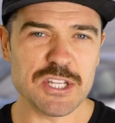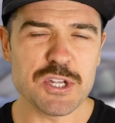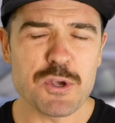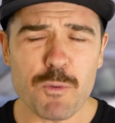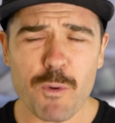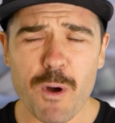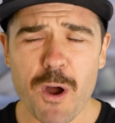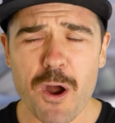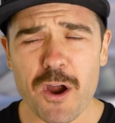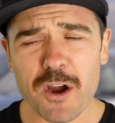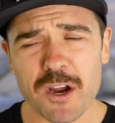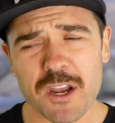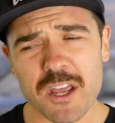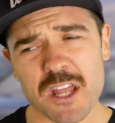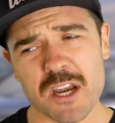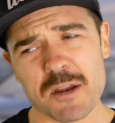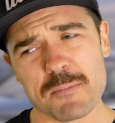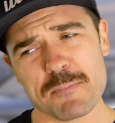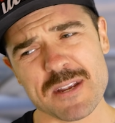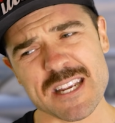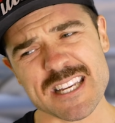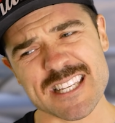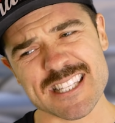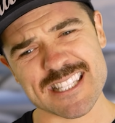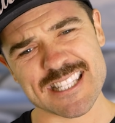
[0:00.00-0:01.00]
you are gonna
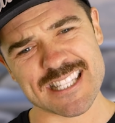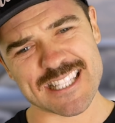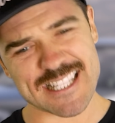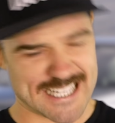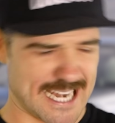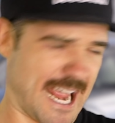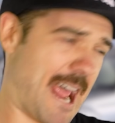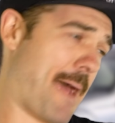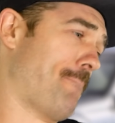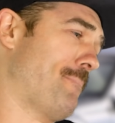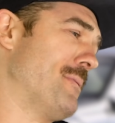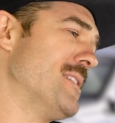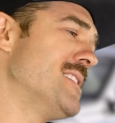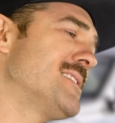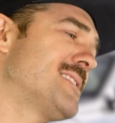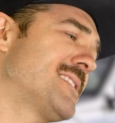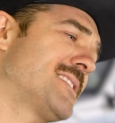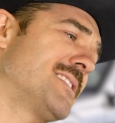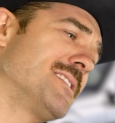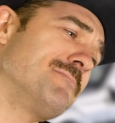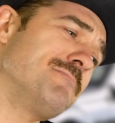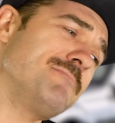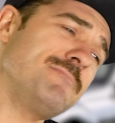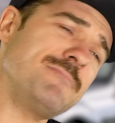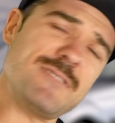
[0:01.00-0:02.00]
be snapping
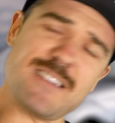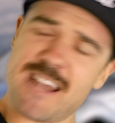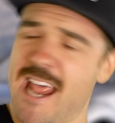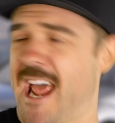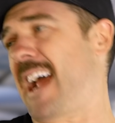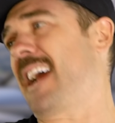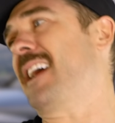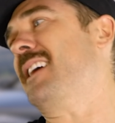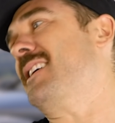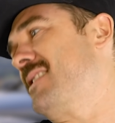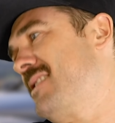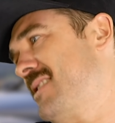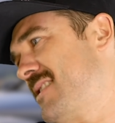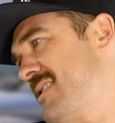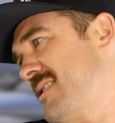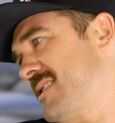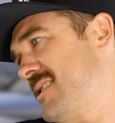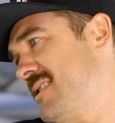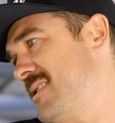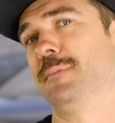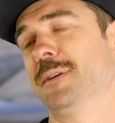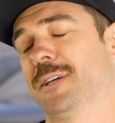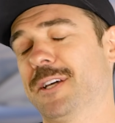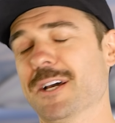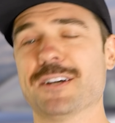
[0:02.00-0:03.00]
some
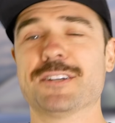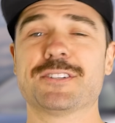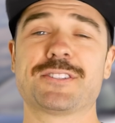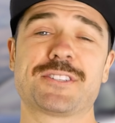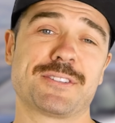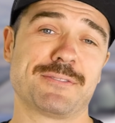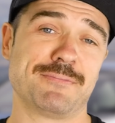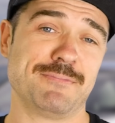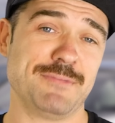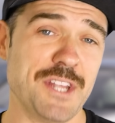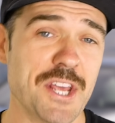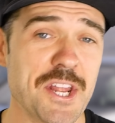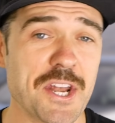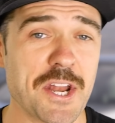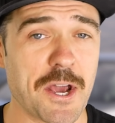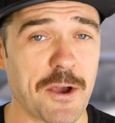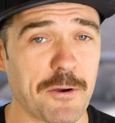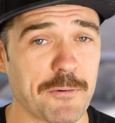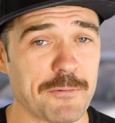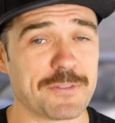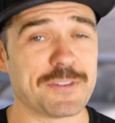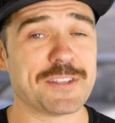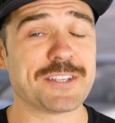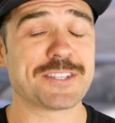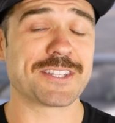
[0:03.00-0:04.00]
necks. Because, you
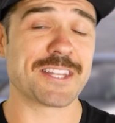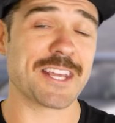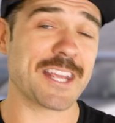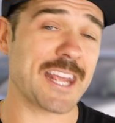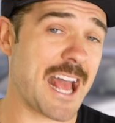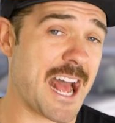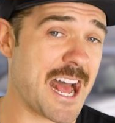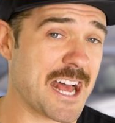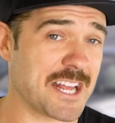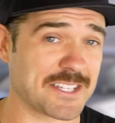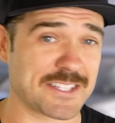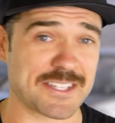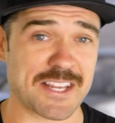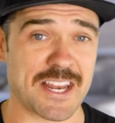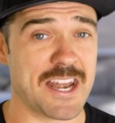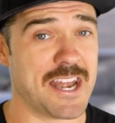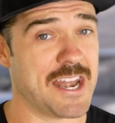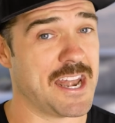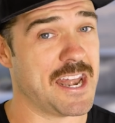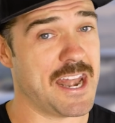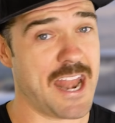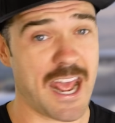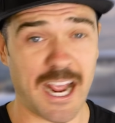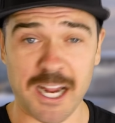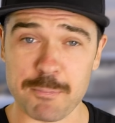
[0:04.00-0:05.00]
know, this thing has
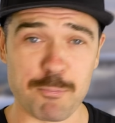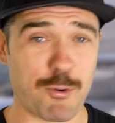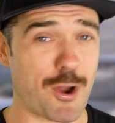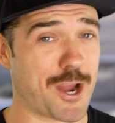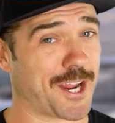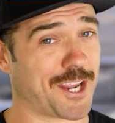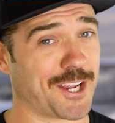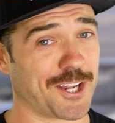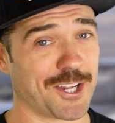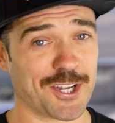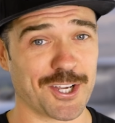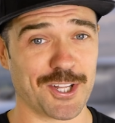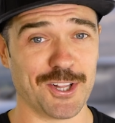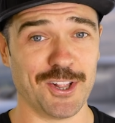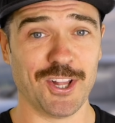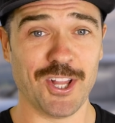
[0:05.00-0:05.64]
neck-breaking good